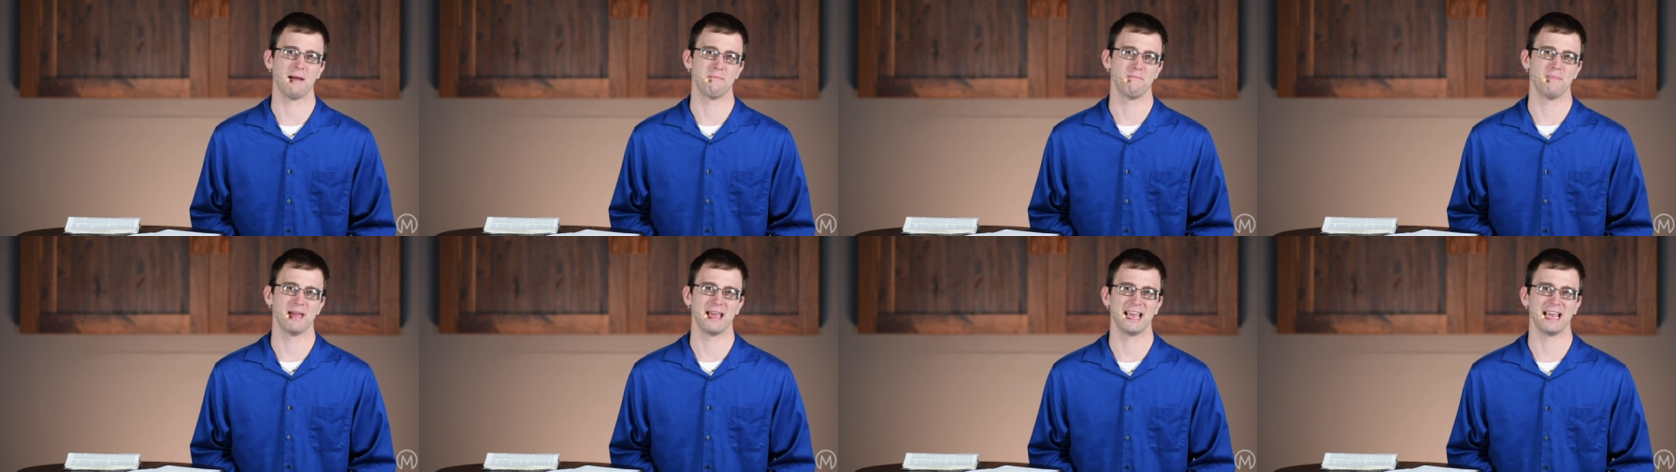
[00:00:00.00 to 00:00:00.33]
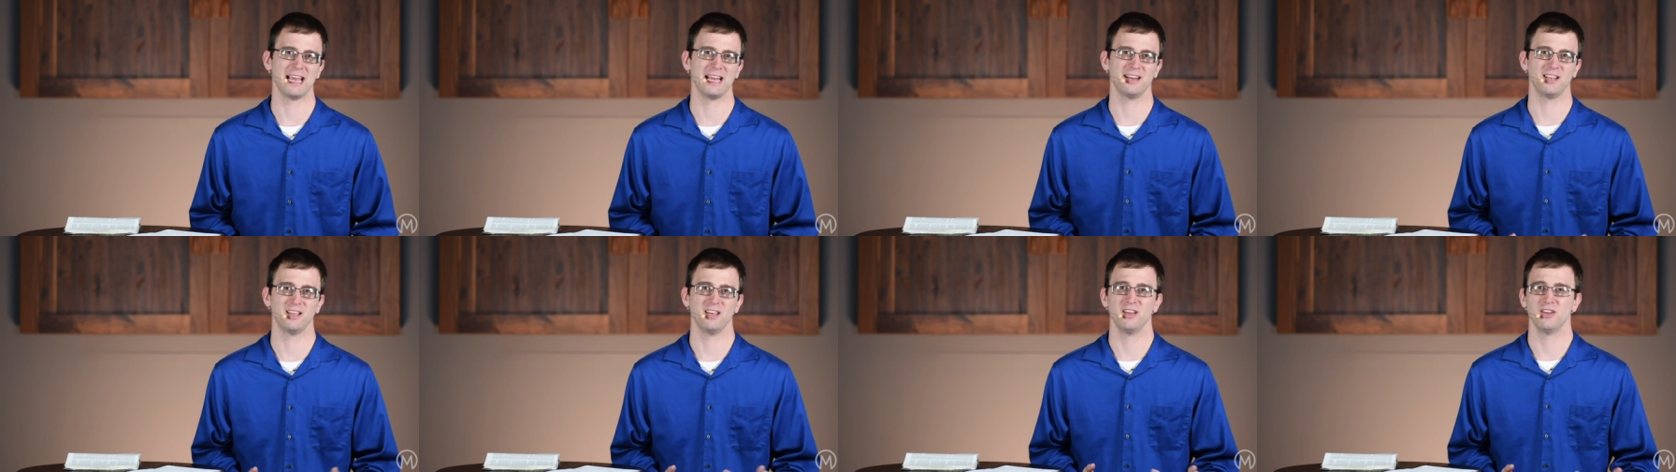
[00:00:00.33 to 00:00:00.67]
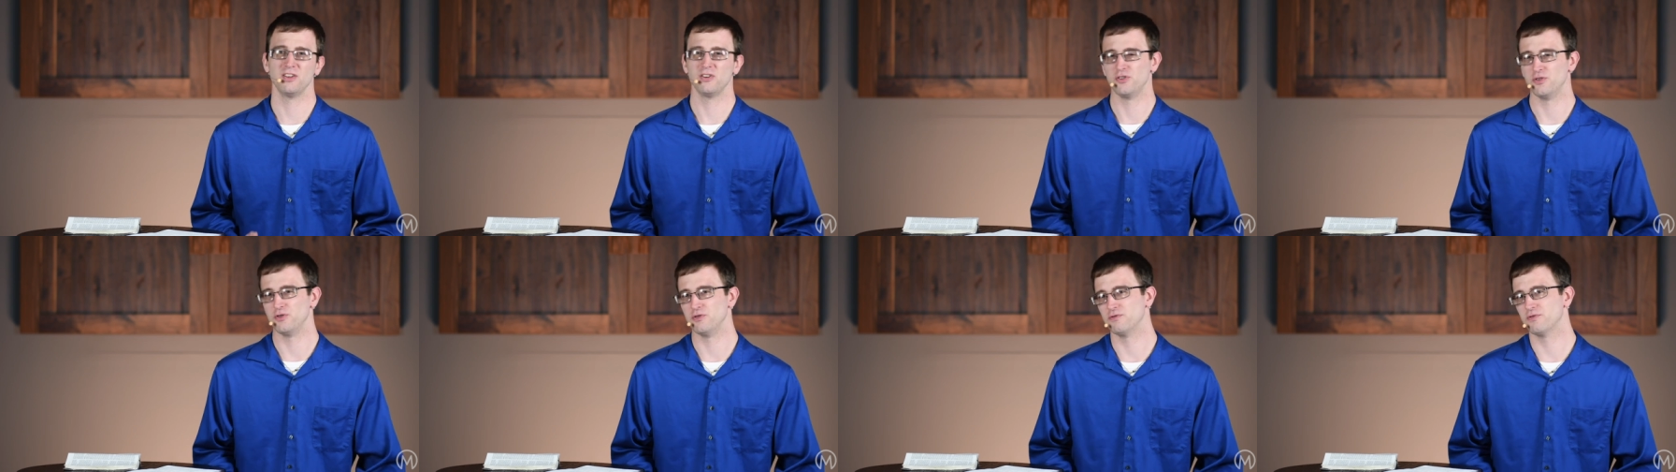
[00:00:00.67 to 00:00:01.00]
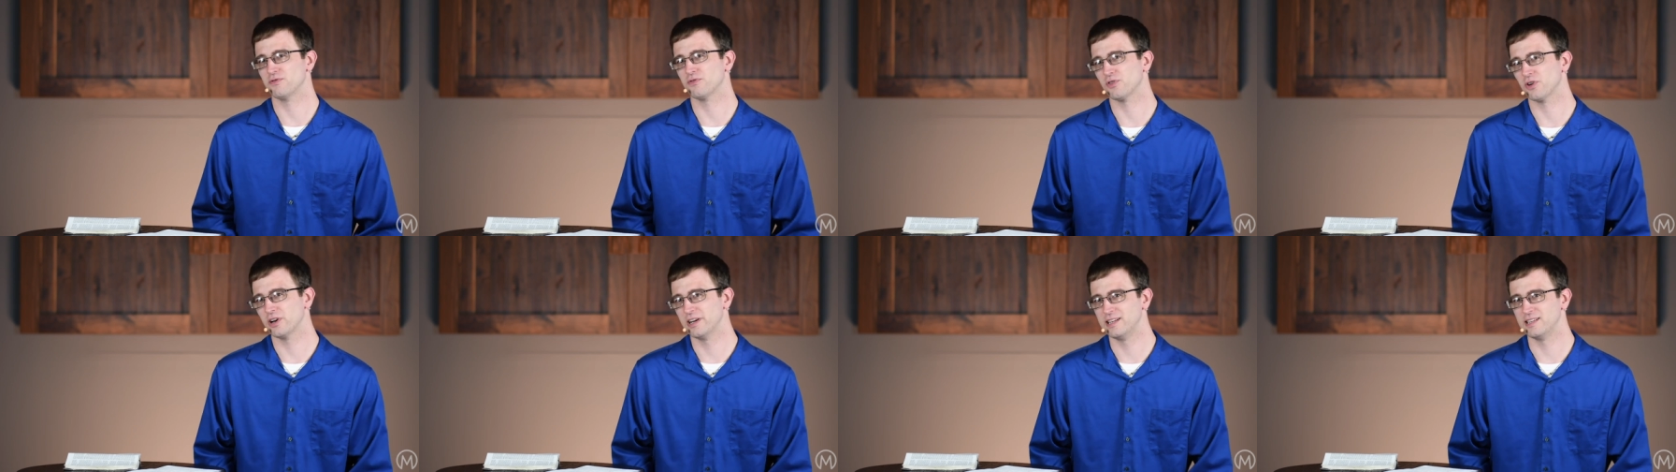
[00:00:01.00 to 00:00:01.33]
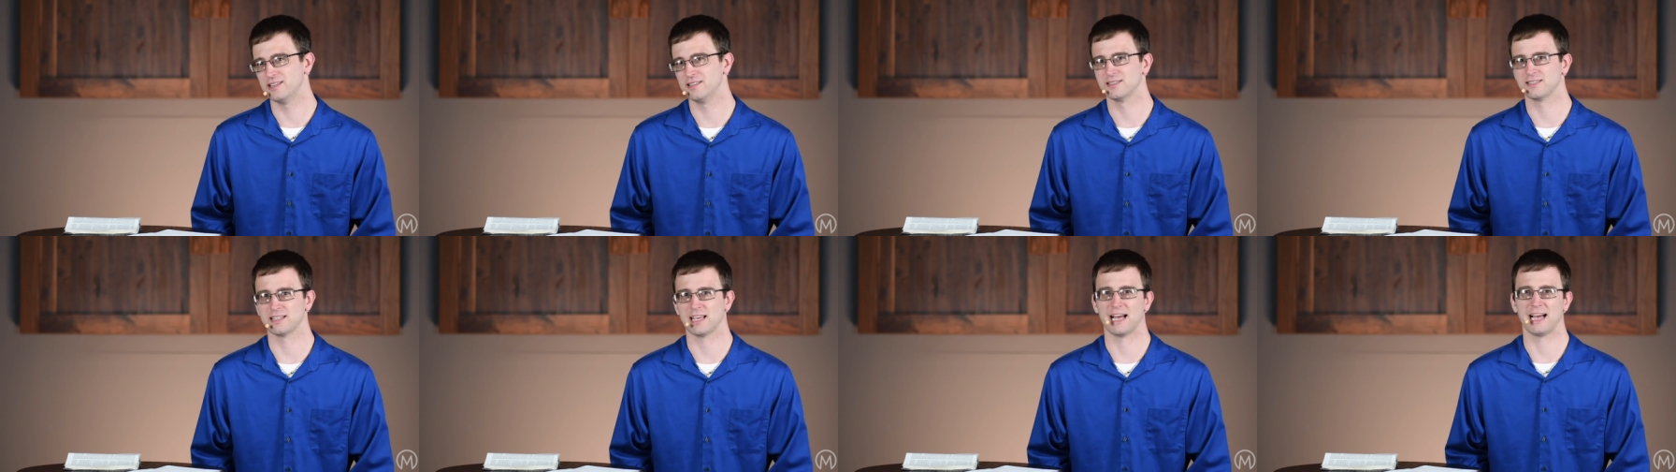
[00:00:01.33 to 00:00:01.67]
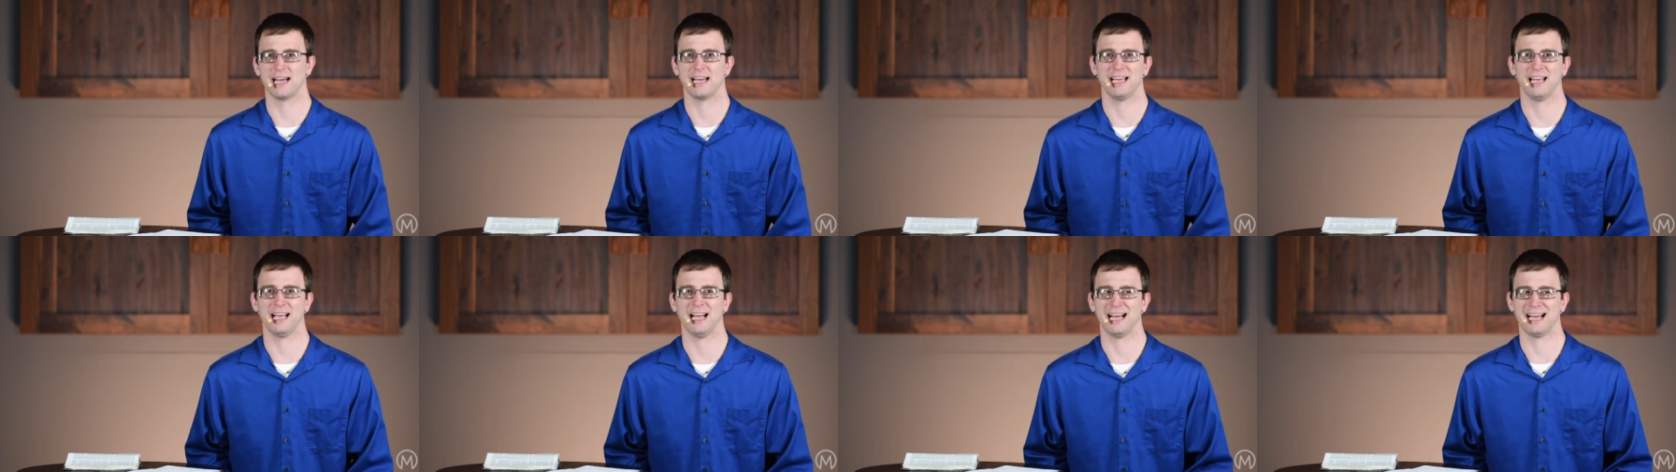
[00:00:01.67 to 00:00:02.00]
I made new friends,
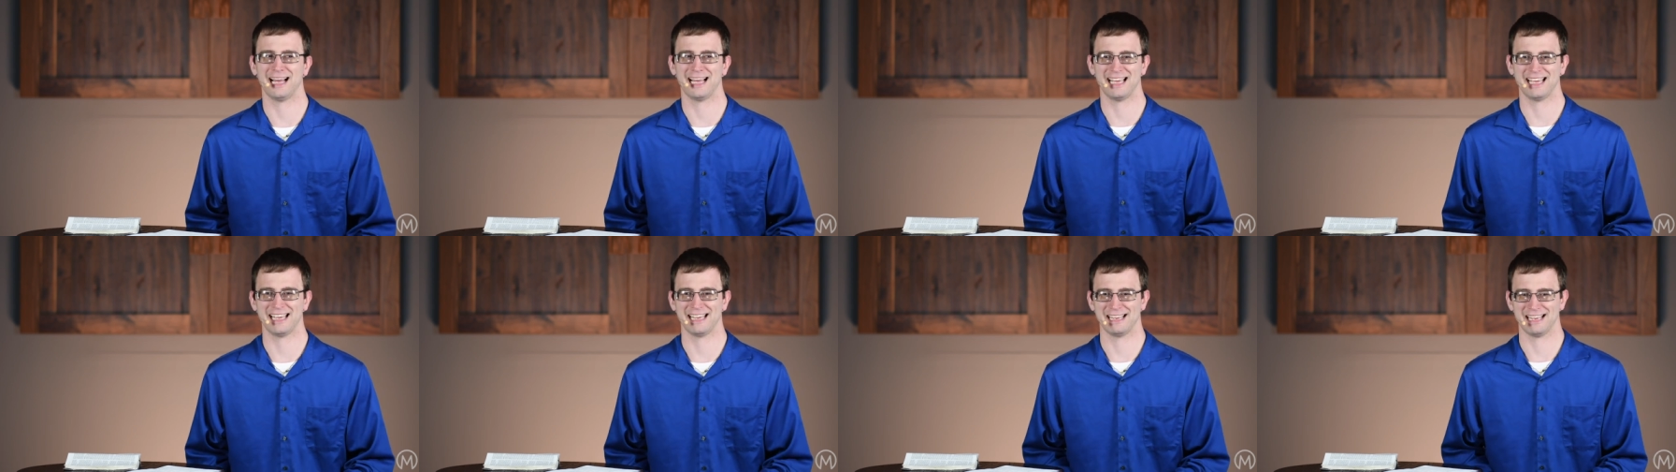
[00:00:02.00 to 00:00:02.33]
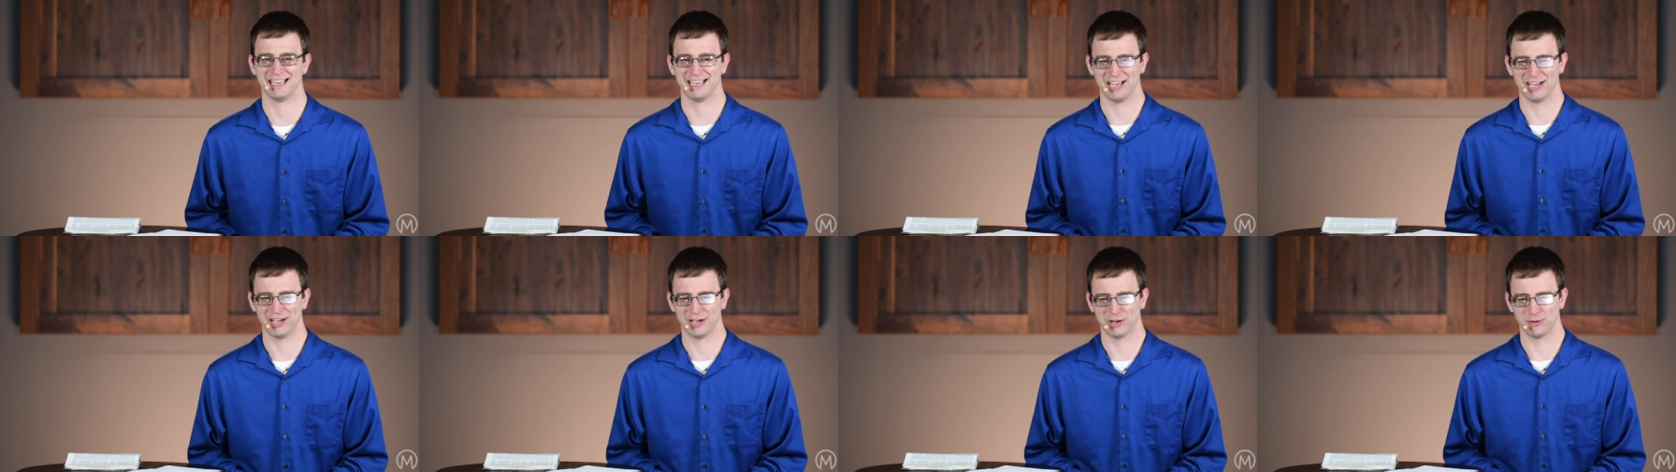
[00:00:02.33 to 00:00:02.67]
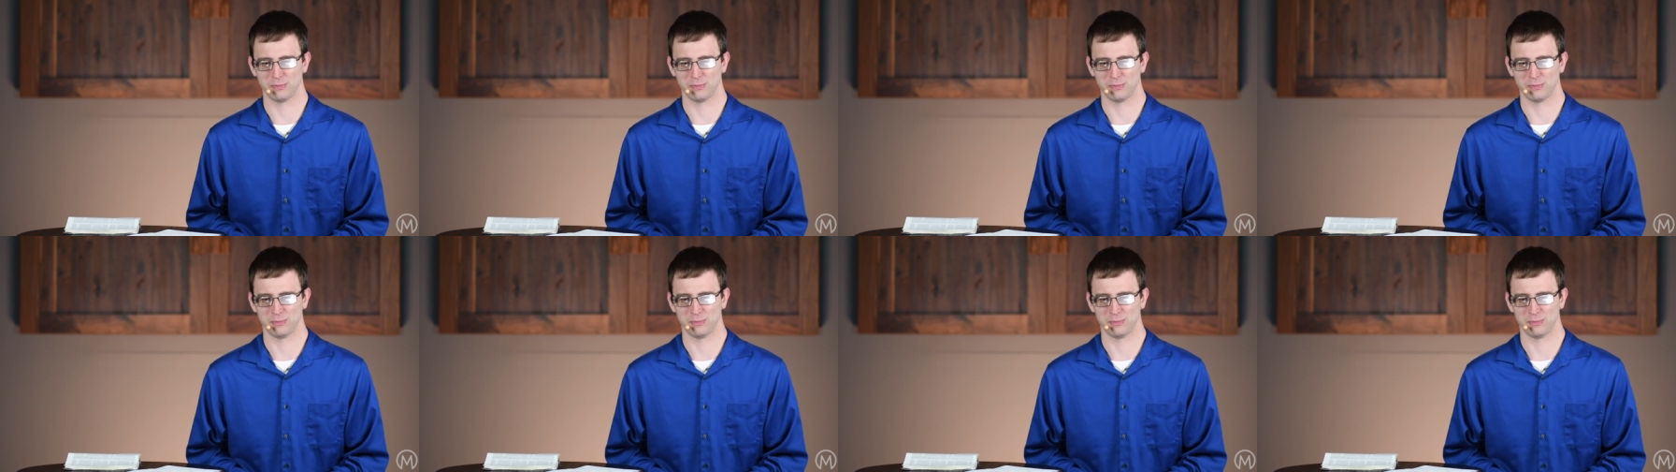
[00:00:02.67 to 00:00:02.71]
I, I